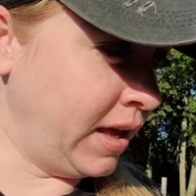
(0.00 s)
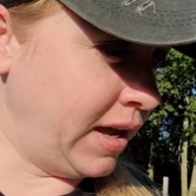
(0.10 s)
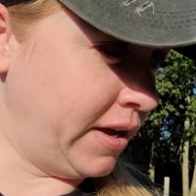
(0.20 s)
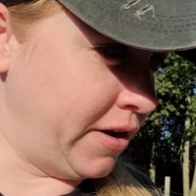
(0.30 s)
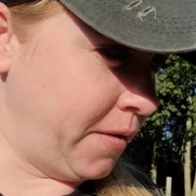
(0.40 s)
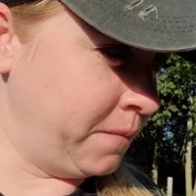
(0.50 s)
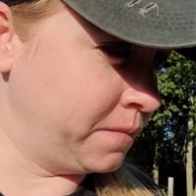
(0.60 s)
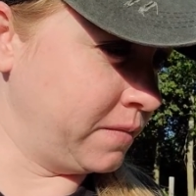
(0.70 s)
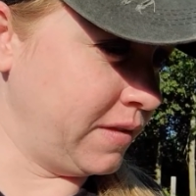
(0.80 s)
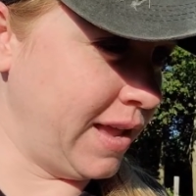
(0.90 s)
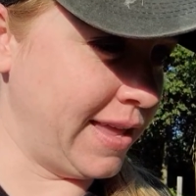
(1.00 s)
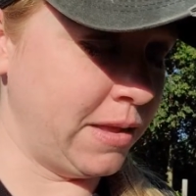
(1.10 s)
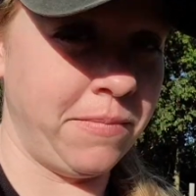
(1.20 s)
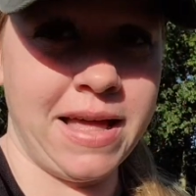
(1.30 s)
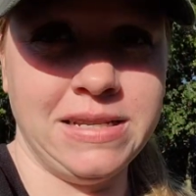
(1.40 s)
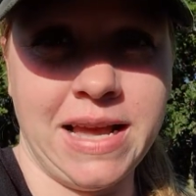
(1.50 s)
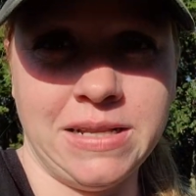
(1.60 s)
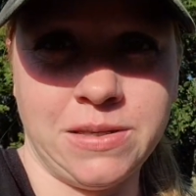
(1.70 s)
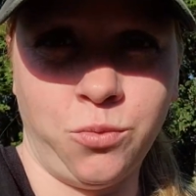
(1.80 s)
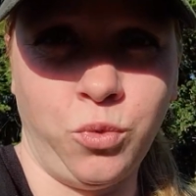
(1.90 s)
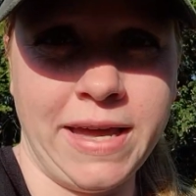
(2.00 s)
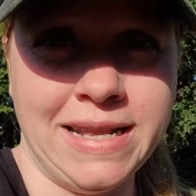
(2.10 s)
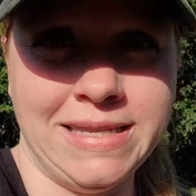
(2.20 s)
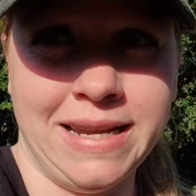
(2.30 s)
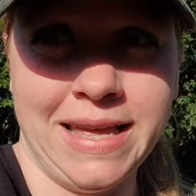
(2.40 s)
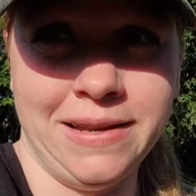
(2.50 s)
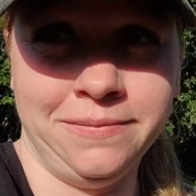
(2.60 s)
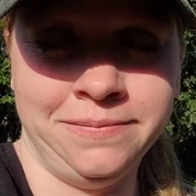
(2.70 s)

I don't know. And the bed's getting some weeds in it.